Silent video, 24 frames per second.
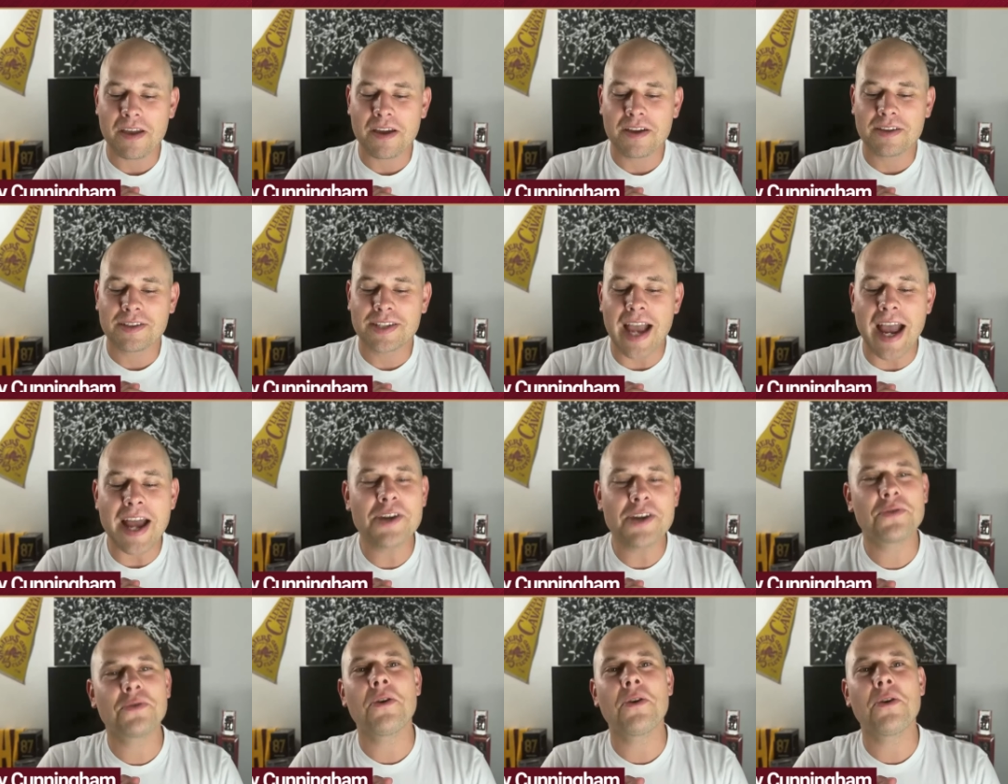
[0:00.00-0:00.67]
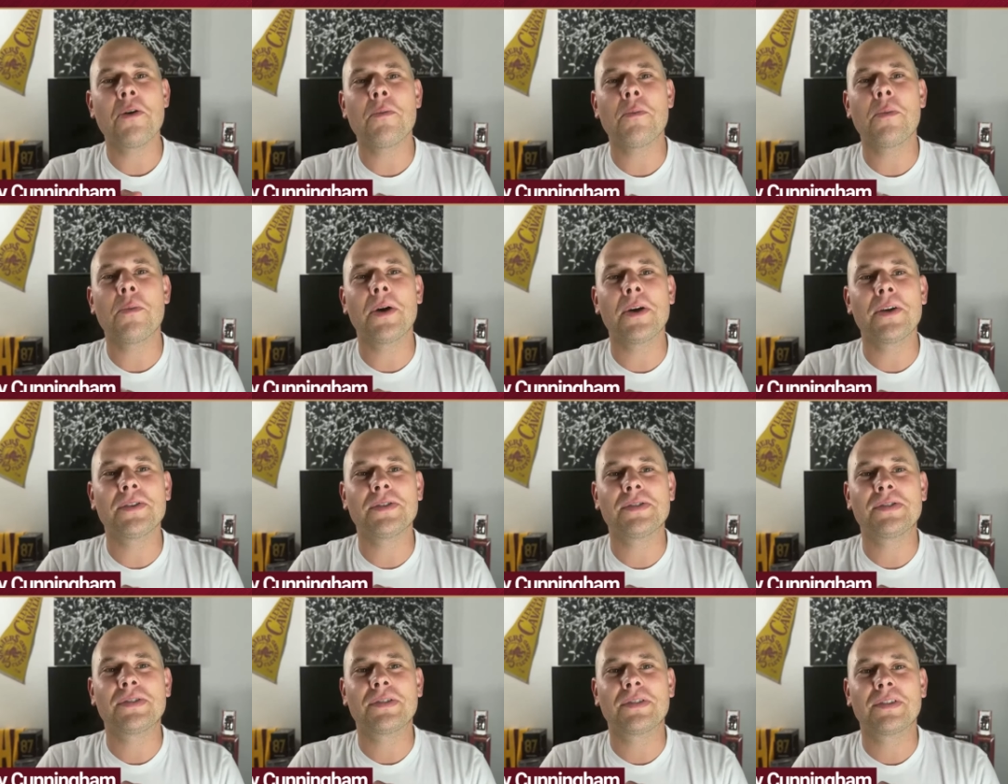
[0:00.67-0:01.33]
Ty Jerome
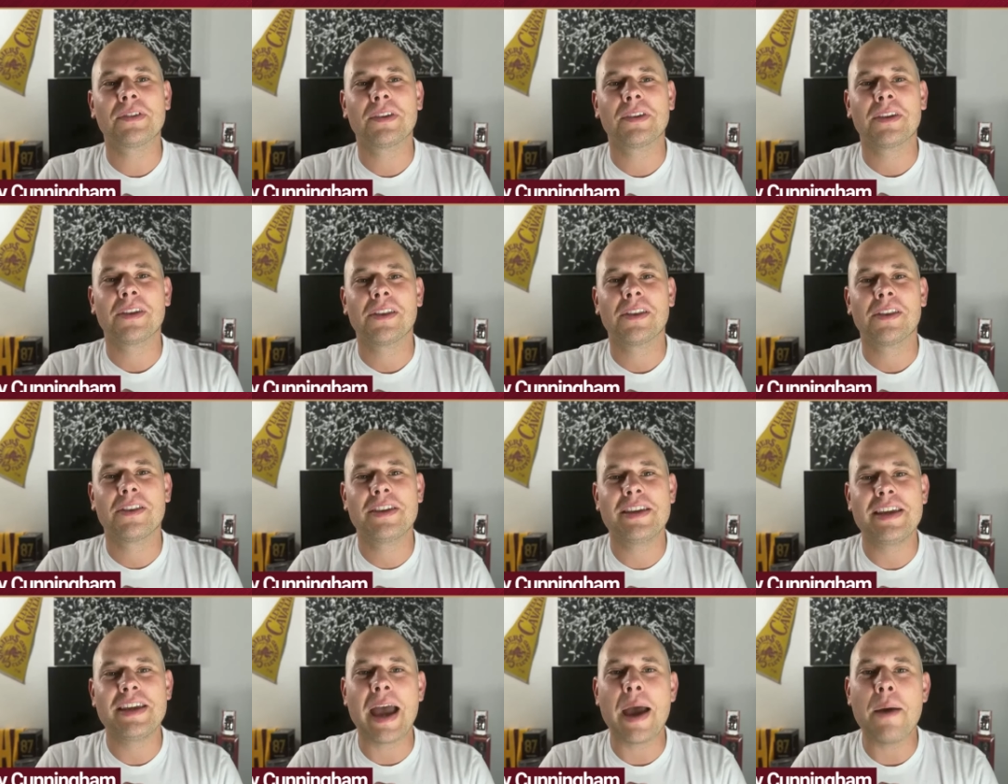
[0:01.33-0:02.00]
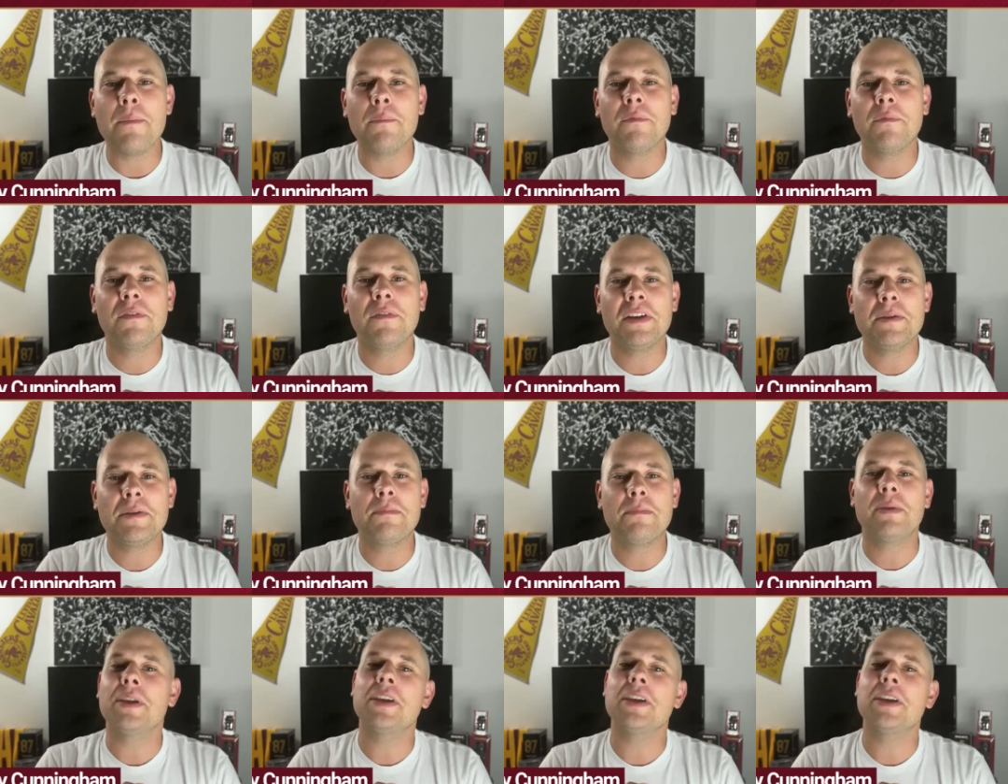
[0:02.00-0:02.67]
was the
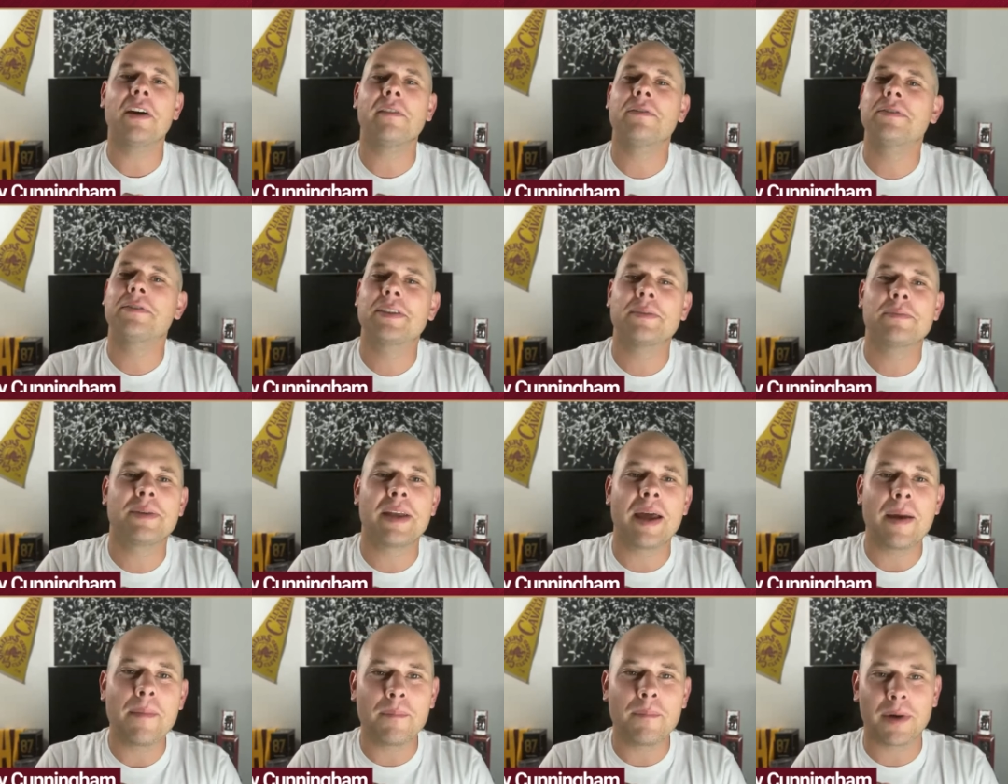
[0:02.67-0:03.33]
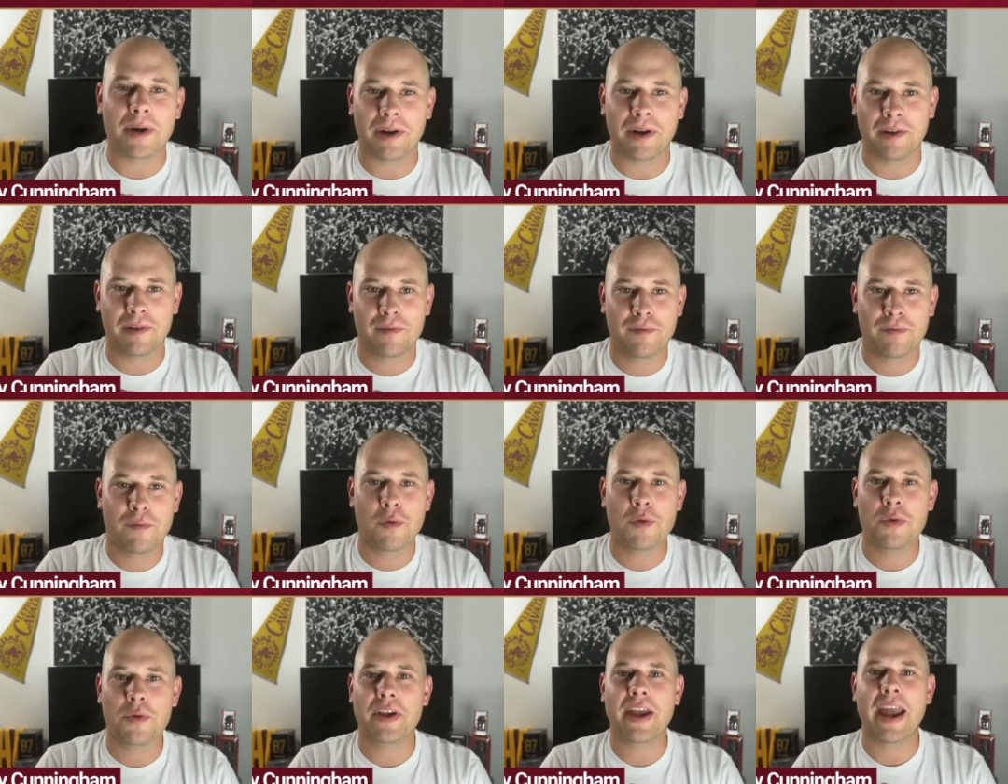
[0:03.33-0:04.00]
MVP of September
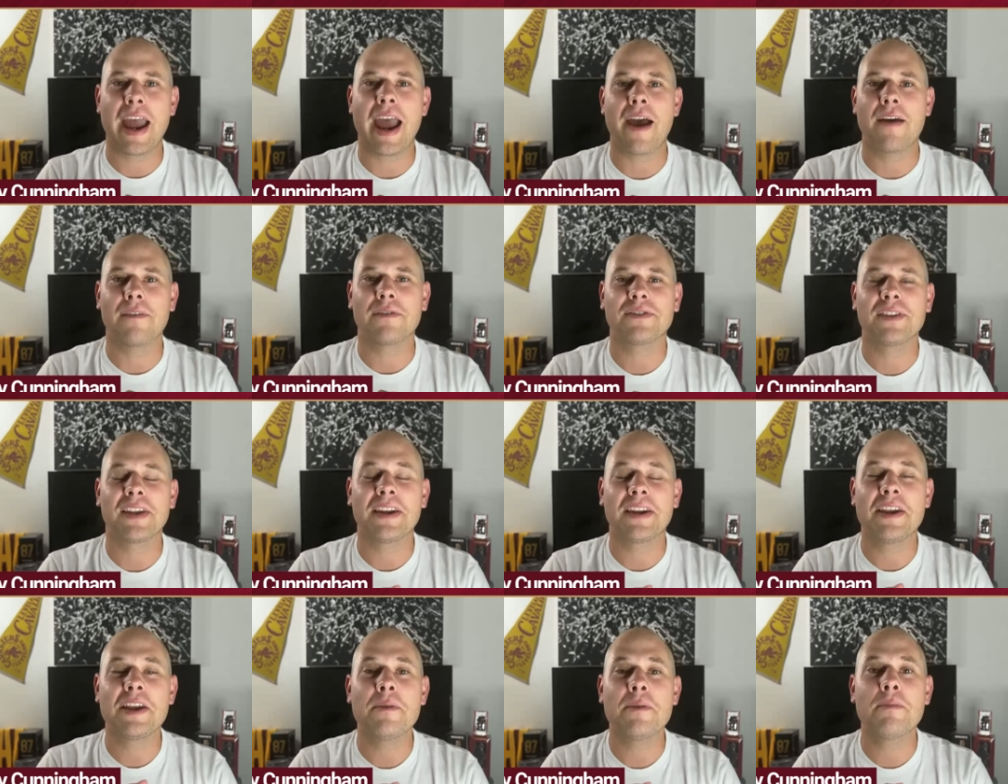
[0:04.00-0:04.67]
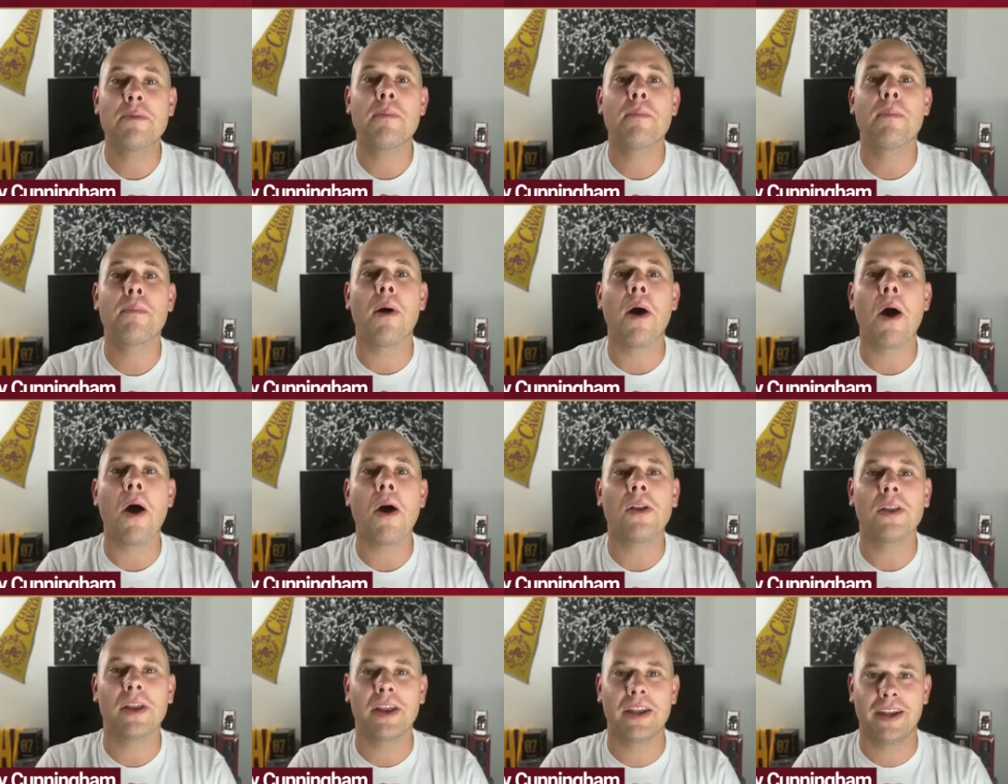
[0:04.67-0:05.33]
for the Cavs, that he had been
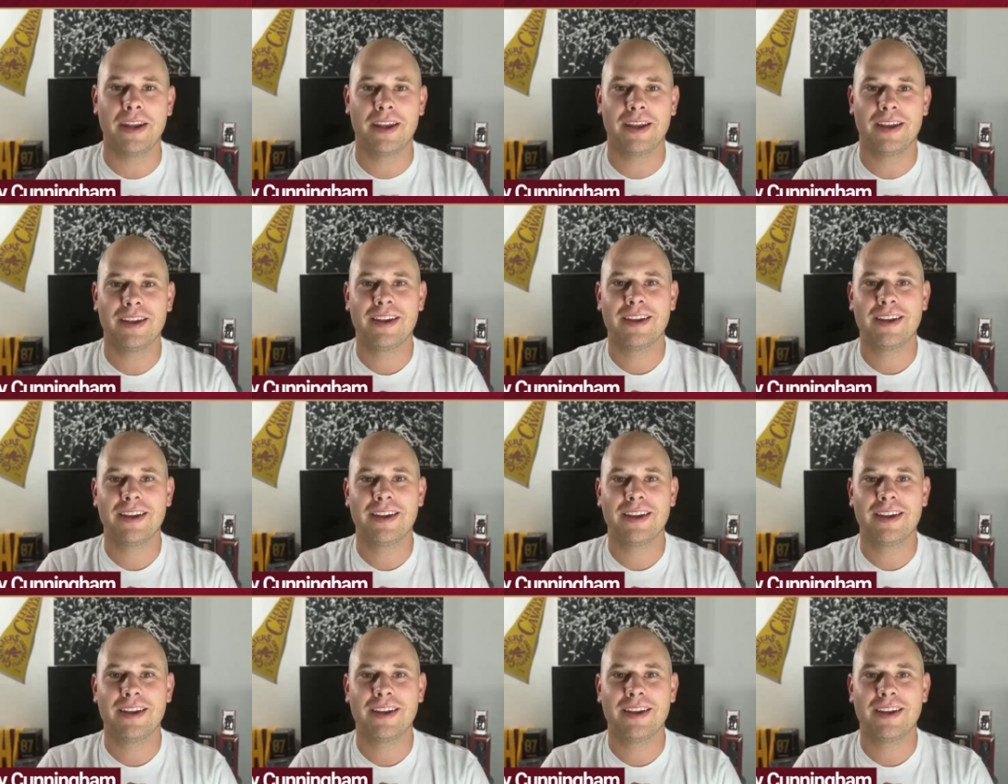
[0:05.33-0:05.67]
balling